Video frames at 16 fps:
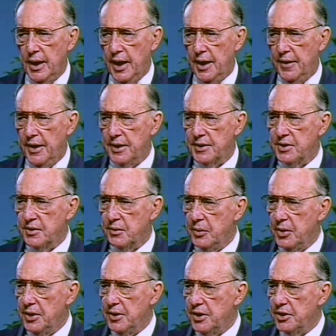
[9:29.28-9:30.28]
And that's the
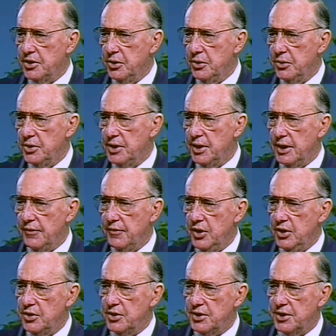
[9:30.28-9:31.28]
word that's used in
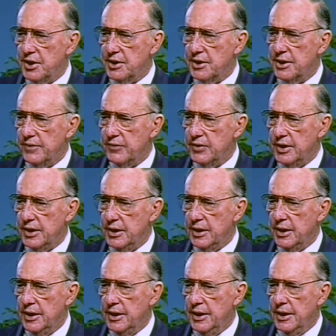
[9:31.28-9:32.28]
Ephesians
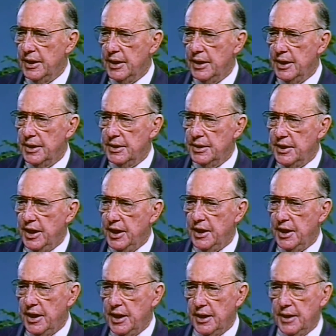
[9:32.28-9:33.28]
6:17.
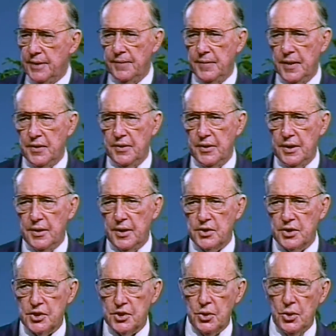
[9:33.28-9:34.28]
Taking the
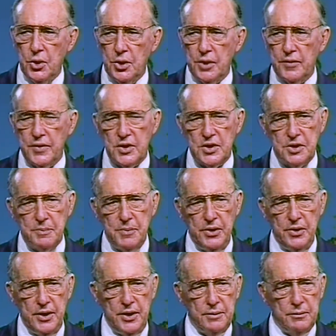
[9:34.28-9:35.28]
sword of the
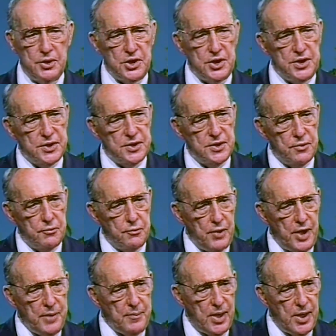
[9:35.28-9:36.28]
Spirit, which is the
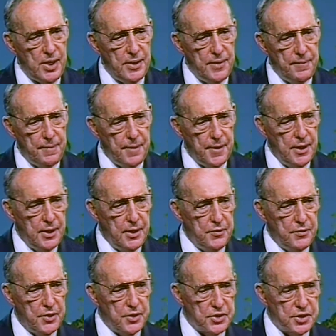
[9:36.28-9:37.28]
rhema,
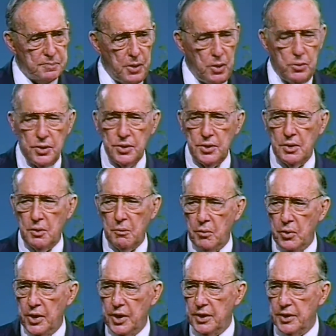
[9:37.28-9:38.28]
the spoken
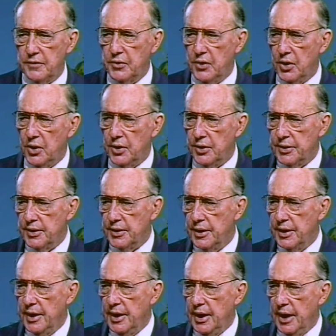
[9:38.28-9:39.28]
word of God.
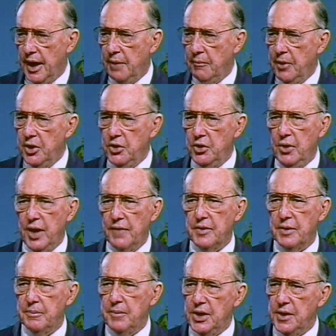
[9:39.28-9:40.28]
And when you have
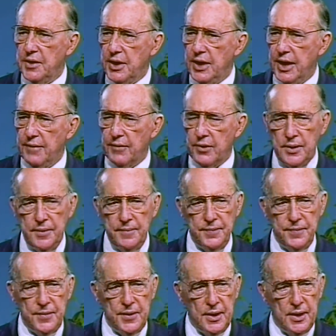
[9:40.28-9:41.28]
to meet the devil,
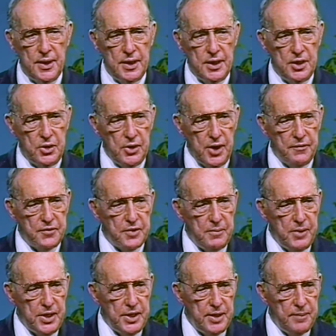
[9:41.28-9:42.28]
you have to
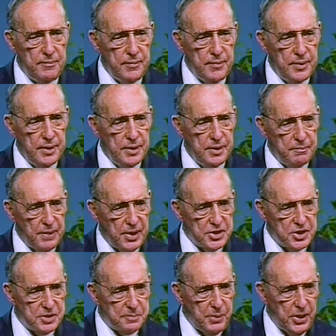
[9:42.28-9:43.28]
meet him by
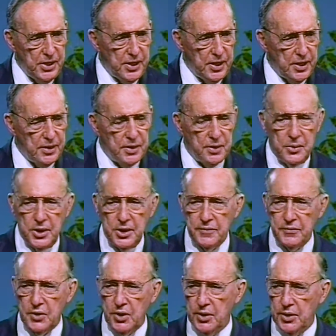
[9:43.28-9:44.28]
speaking the Word
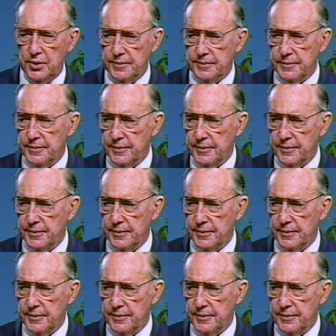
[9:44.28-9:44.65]
of God.